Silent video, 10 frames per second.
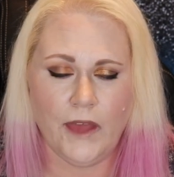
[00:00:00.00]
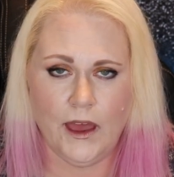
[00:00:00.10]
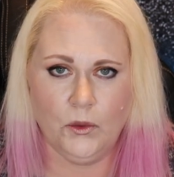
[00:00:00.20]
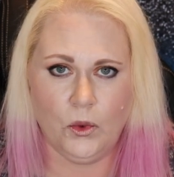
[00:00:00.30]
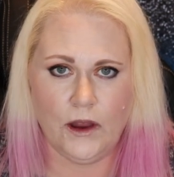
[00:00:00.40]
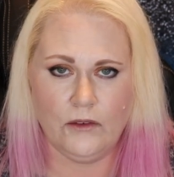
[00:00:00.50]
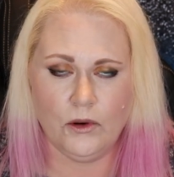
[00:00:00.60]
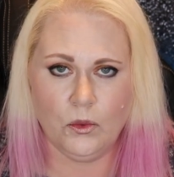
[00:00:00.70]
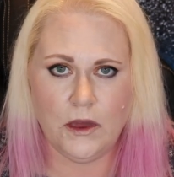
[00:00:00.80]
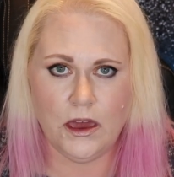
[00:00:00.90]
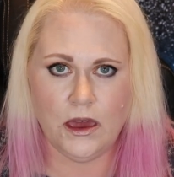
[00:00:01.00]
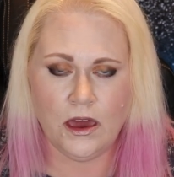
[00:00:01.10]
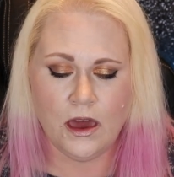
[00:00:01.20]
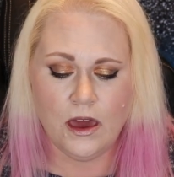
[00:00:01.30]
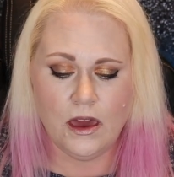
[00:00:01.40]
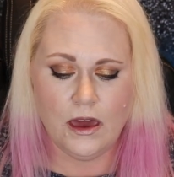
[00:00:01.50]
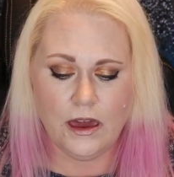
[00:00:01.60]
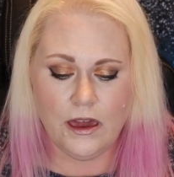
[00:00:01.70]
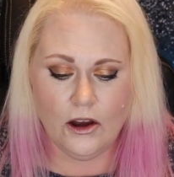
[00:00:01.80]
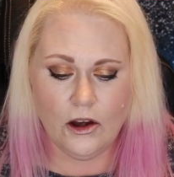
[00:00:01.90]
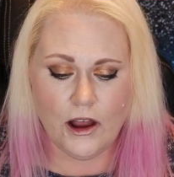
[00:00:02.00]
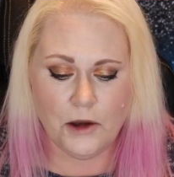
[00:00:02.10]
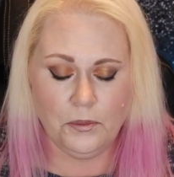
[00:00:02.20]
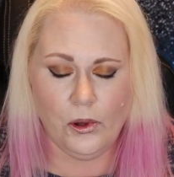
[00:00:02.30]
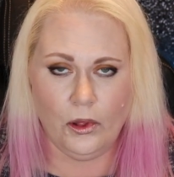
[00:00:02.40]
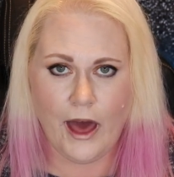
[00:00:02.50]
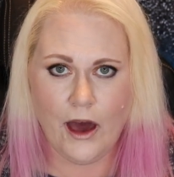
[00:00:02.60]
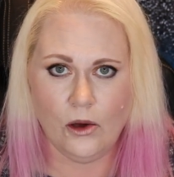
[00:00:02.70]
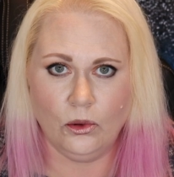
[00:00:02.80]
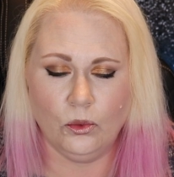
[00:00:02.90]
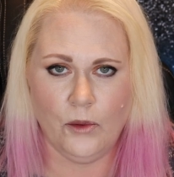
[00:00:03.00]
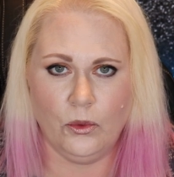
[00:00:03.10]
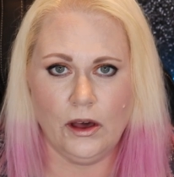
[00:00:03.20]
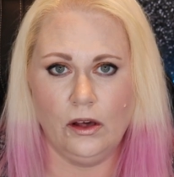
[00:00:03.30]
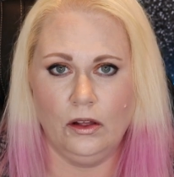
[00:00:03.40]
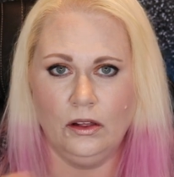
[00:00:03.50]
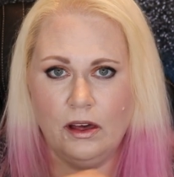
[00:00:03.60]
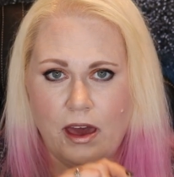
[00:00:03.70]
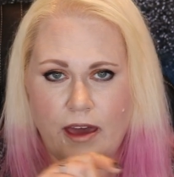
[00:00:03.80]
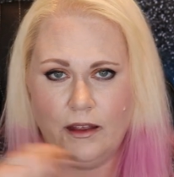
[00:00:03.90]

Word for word: and whatever we hear and pull out, I will